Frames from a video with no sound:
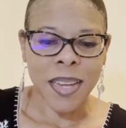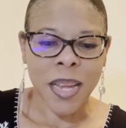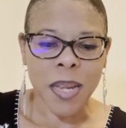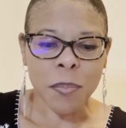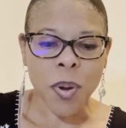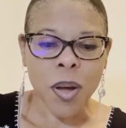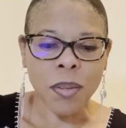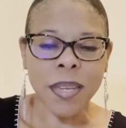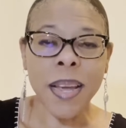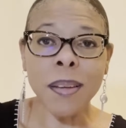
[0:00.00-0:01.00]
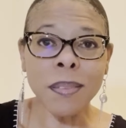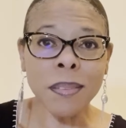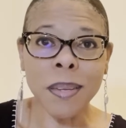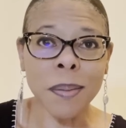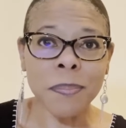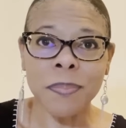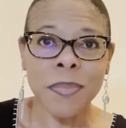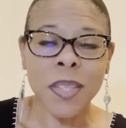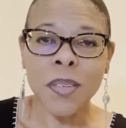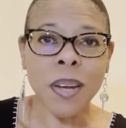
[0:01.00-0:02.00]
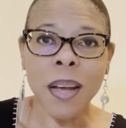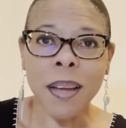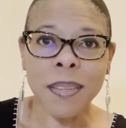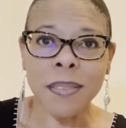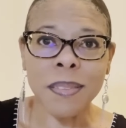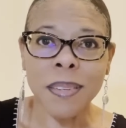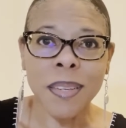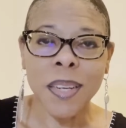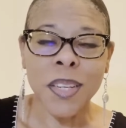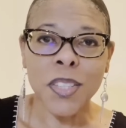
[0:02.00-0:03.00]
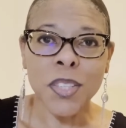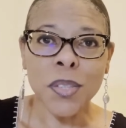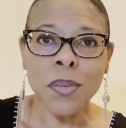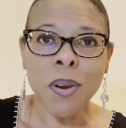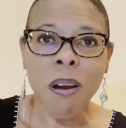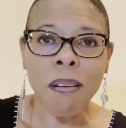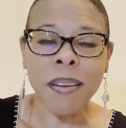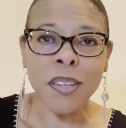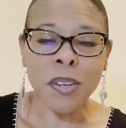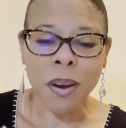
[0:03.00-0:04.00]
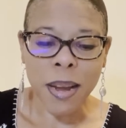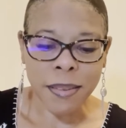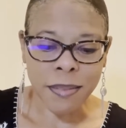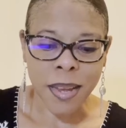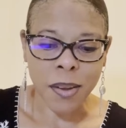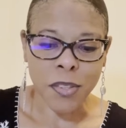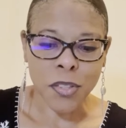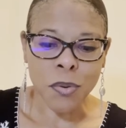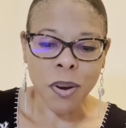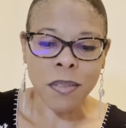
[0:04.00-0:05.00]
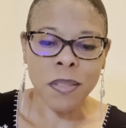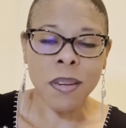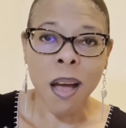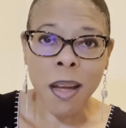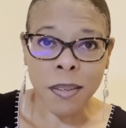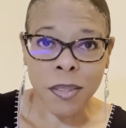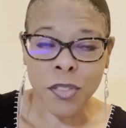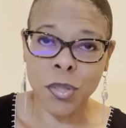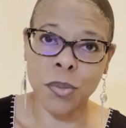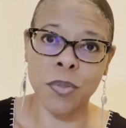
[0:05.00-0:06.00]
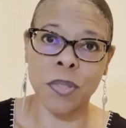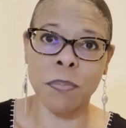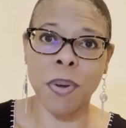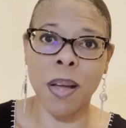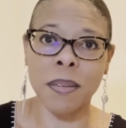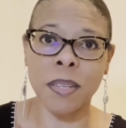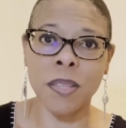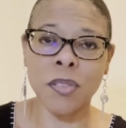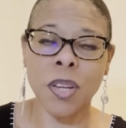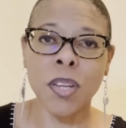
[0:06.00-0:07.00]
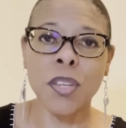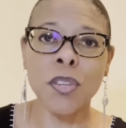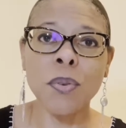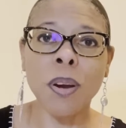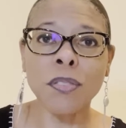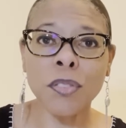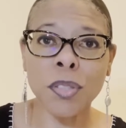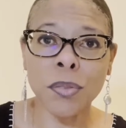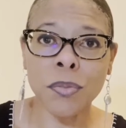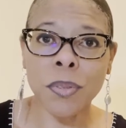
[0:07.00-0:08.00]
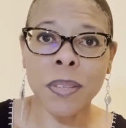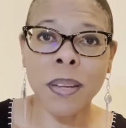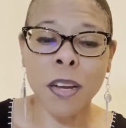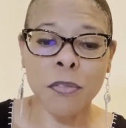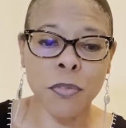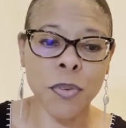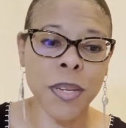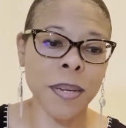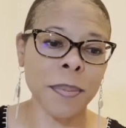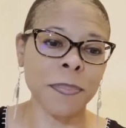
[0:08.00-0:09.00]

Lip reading: And Paul tells them, you guys, you are in Christ now. You are not children of bondage. You are children of freedom.